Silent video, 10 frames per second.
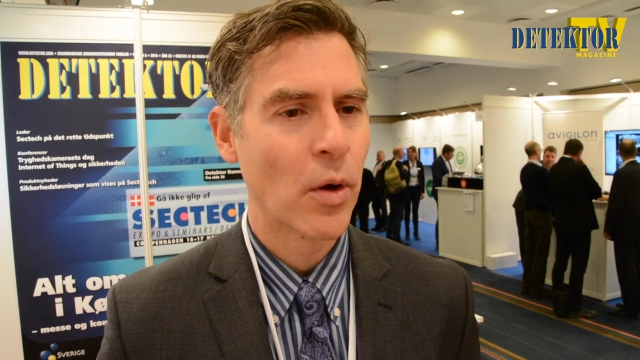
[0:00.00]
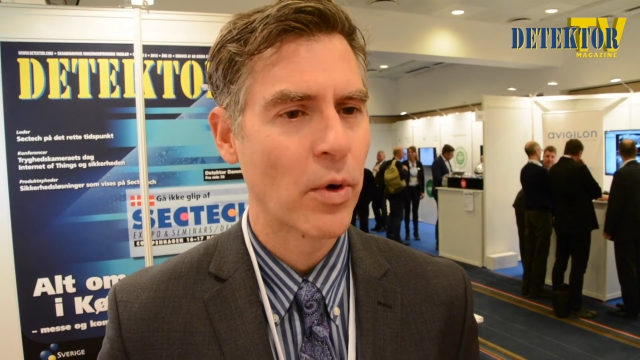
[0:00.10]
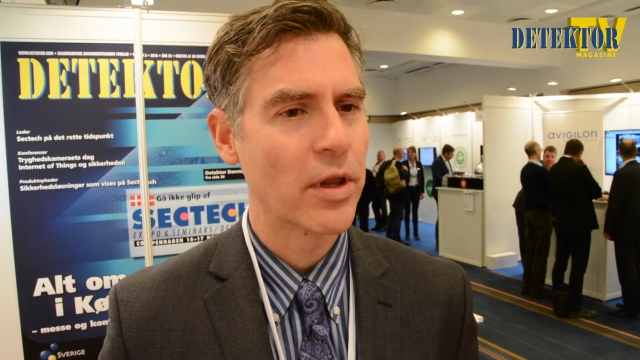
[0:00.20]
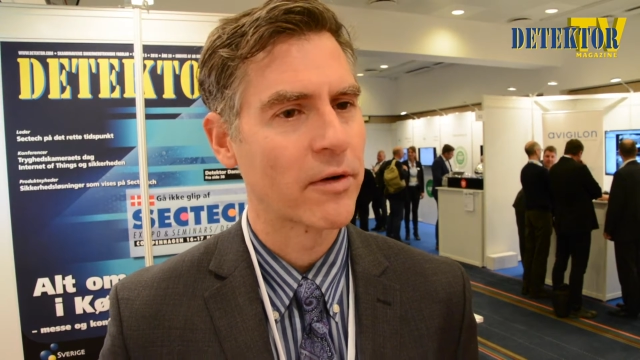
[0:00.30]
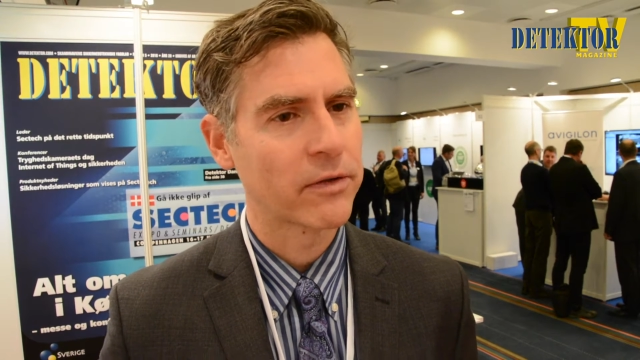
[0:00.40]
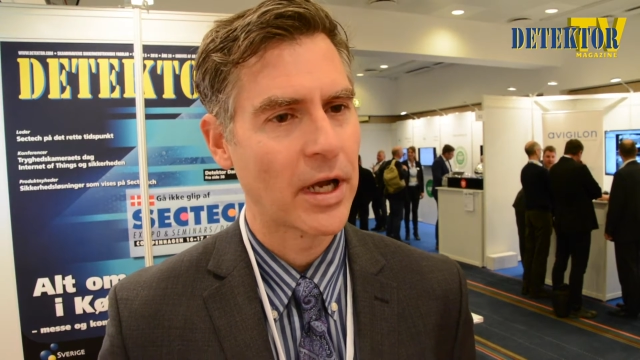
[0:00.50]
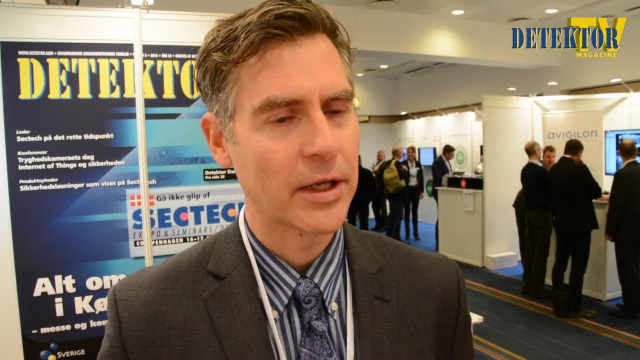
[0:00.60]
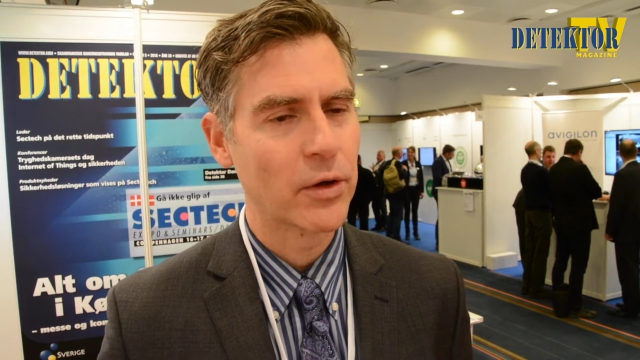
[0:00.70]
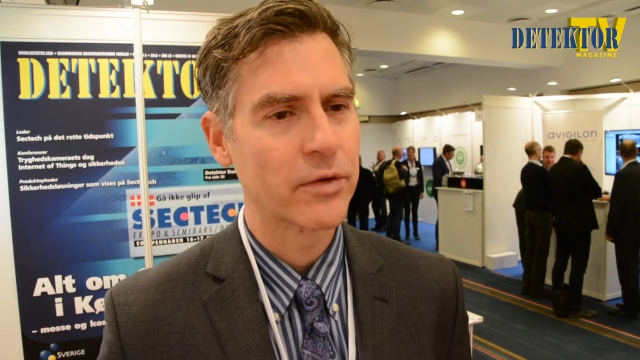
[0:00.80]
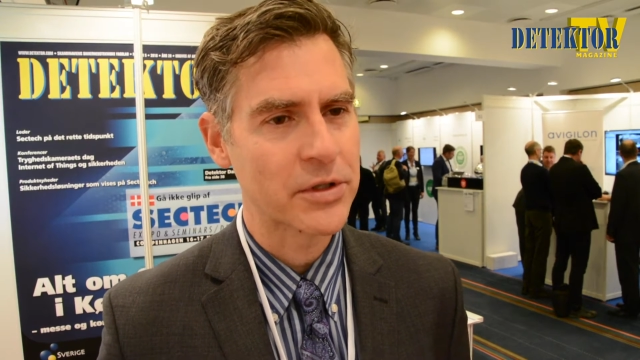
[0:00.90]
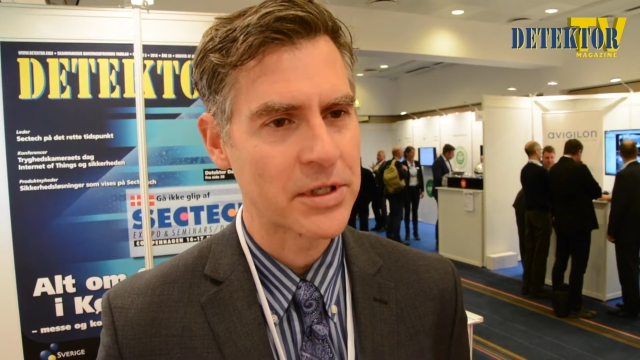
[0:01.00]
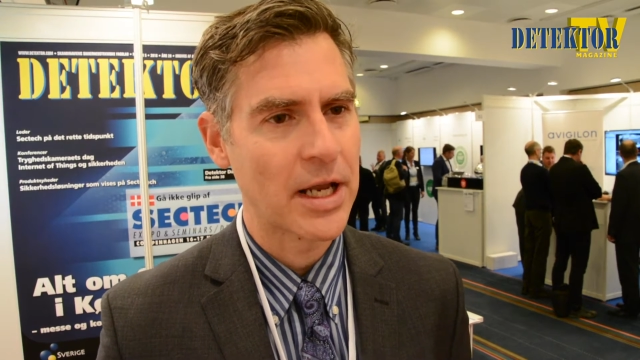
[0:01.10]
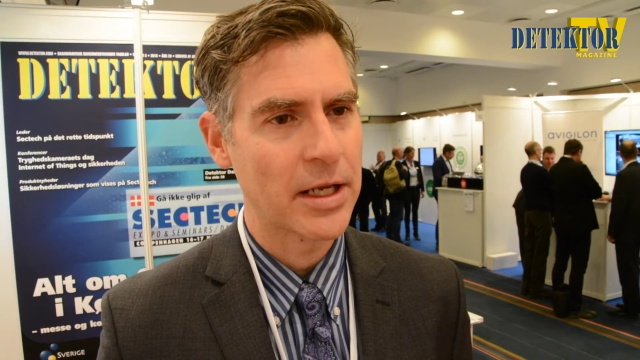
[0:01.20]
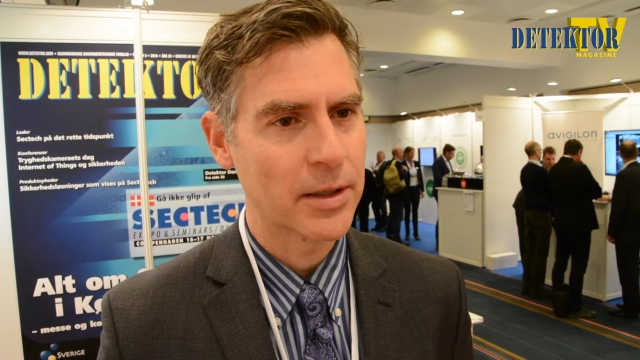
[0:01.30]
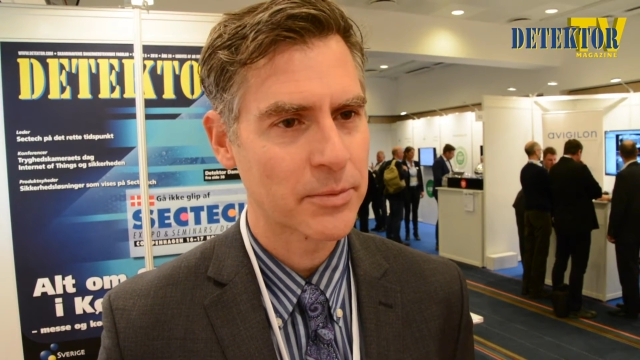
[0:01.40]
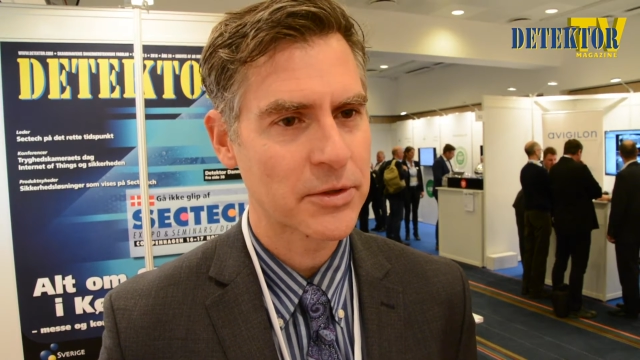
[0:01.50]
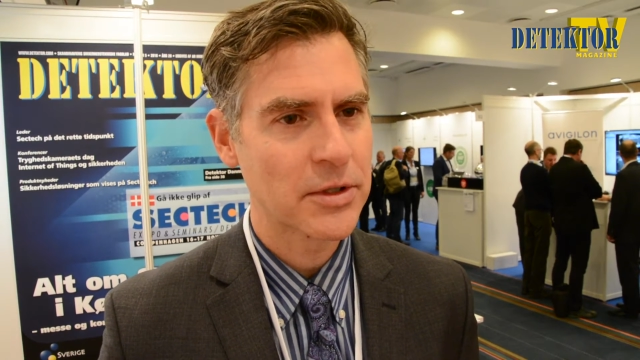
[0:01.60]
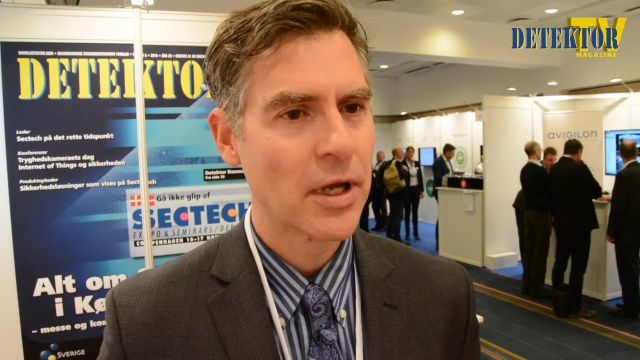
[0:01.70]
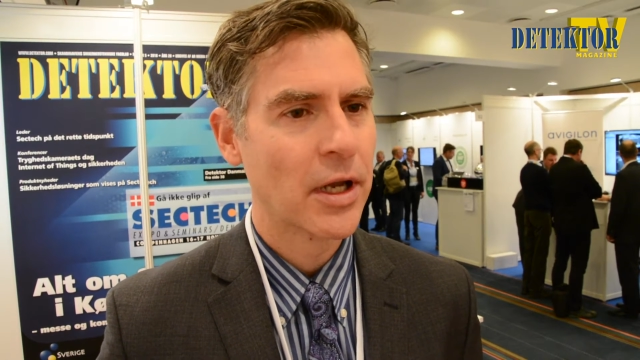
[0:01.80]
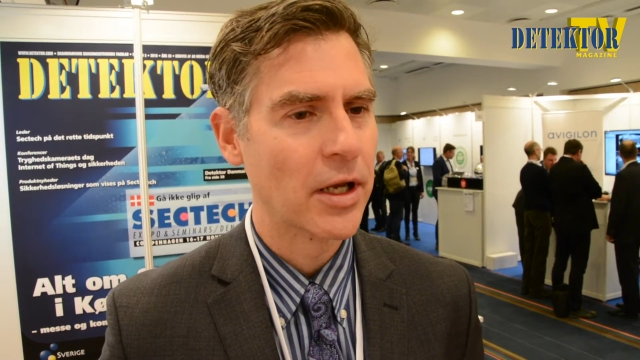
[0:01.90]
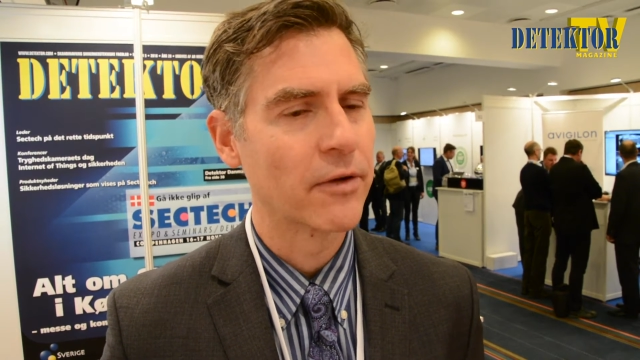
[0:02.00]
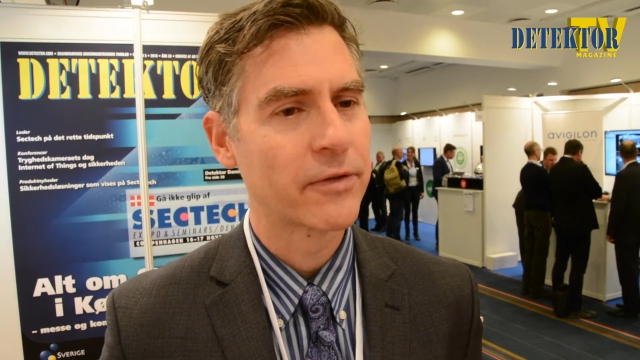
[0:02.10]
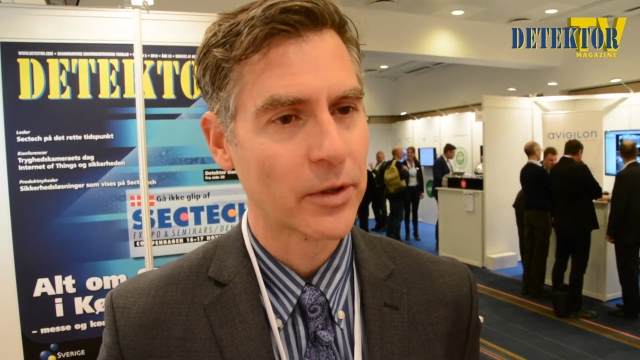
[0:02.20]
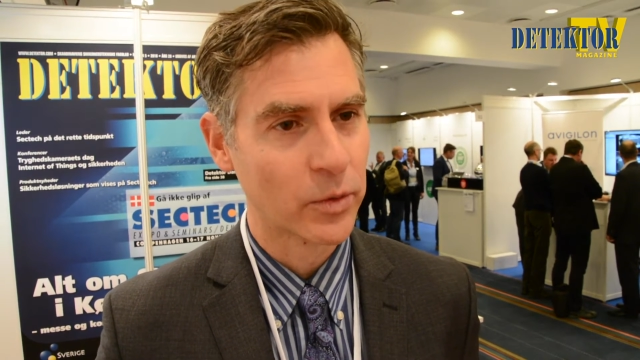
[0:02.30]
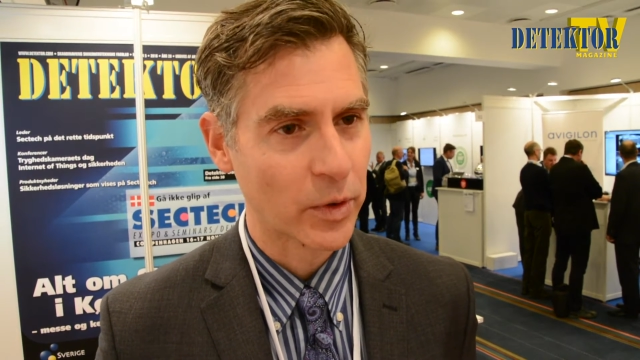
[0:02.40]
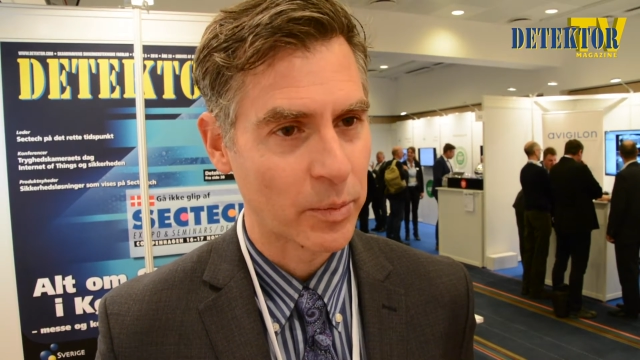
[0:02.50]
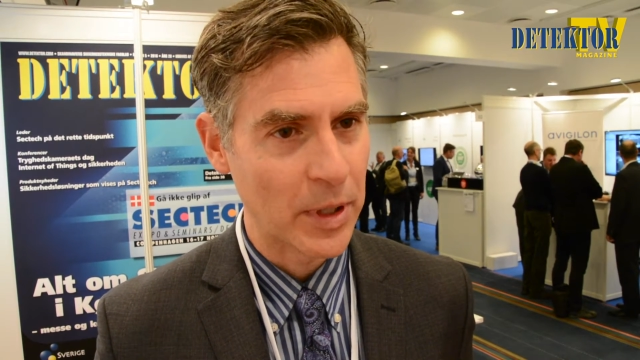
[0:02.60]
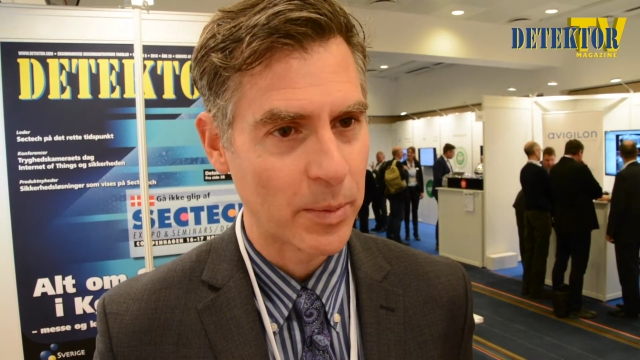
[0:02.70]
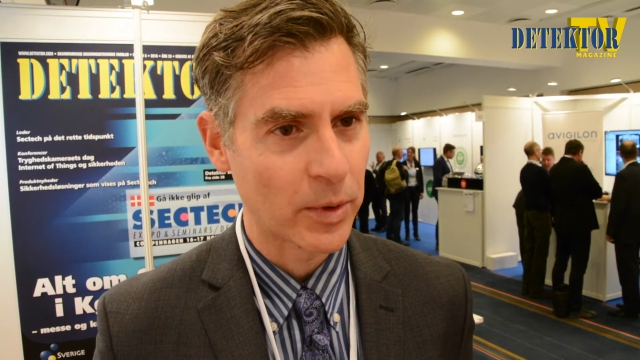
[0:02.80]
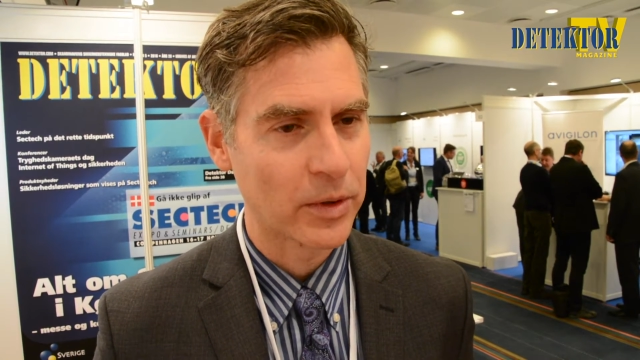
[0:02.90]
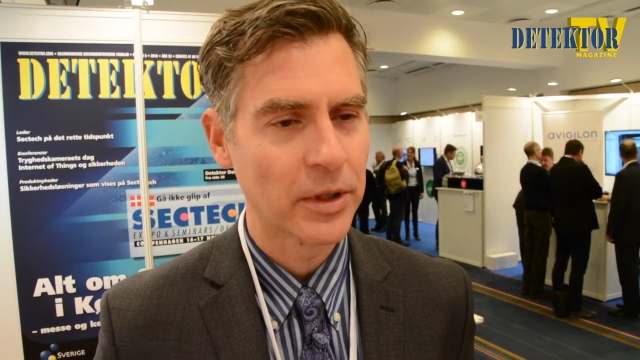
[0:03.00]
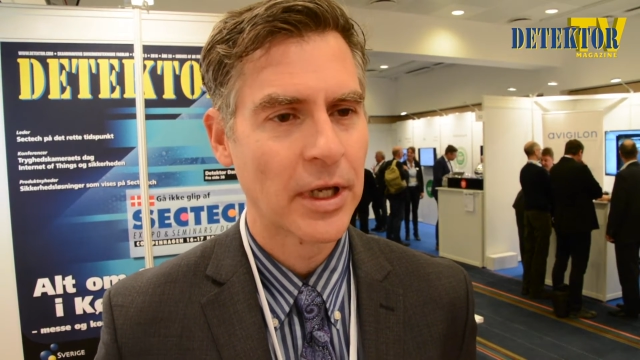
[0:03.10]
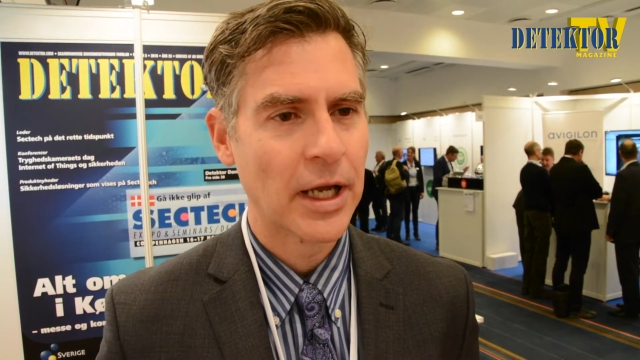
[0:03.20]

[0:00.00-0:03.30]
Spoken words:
where they're flying over stadiums, filled with people,